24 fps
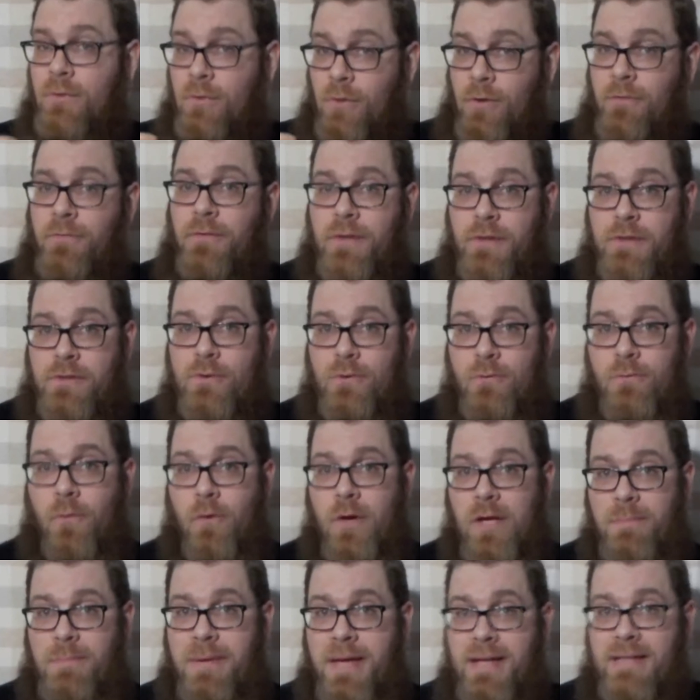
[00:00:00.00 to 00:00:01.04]
look for the
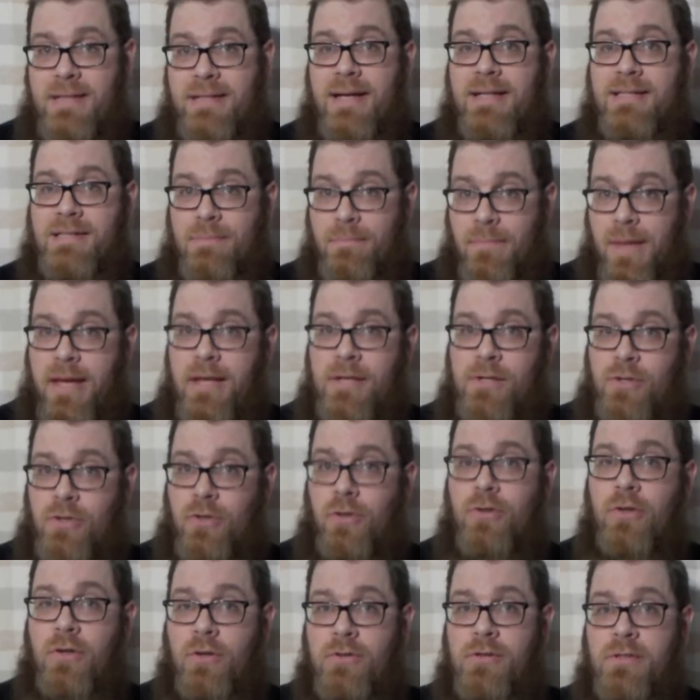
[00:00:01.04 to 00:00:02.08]
240p test, make
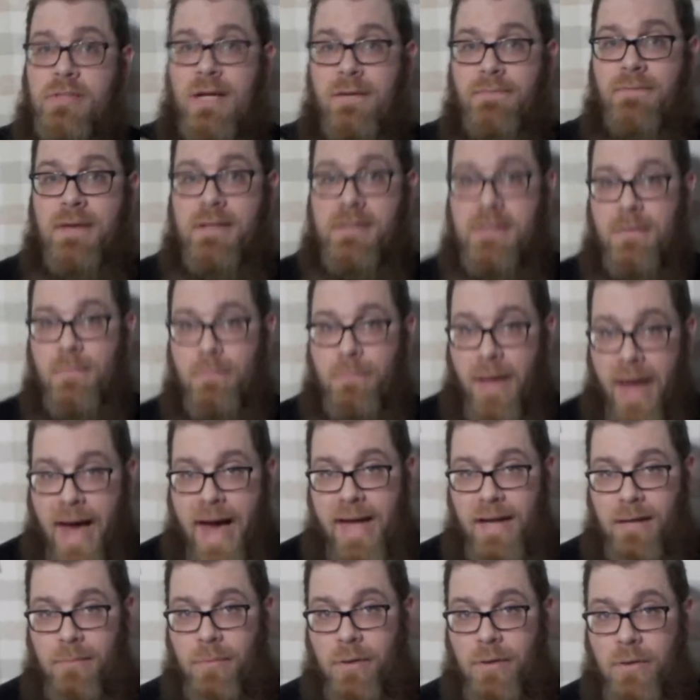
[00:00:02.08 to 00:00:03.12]
sure your stuff is
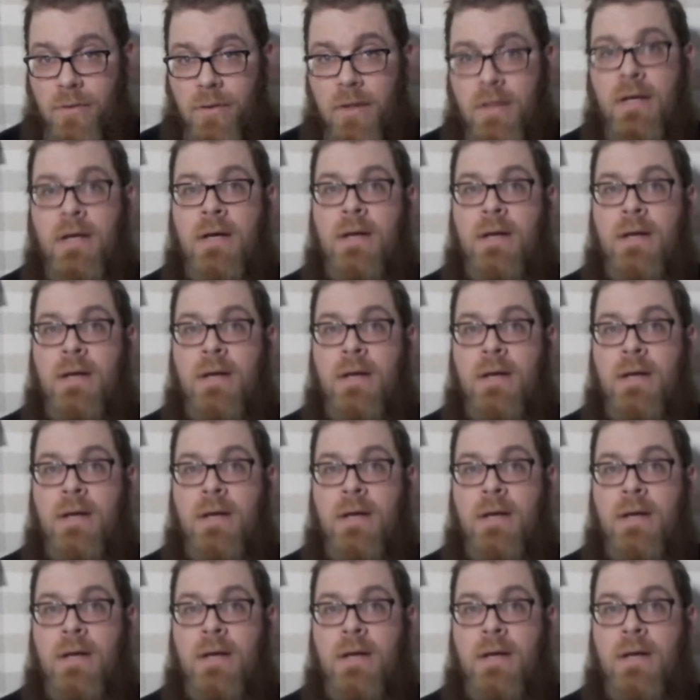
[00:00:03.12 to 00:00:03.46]
compatible.